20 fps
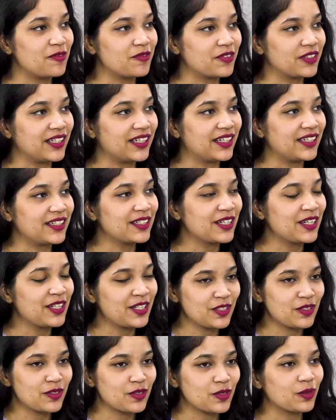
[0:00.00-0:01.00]
after that.
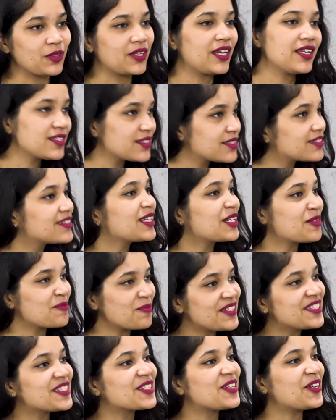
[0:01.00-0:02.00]
So yes, it
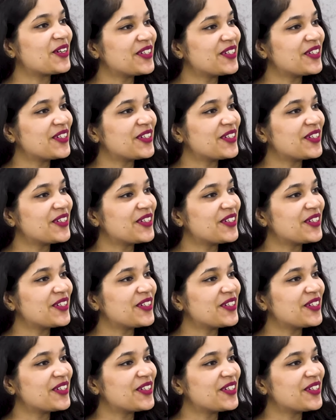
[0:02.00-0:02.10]
means a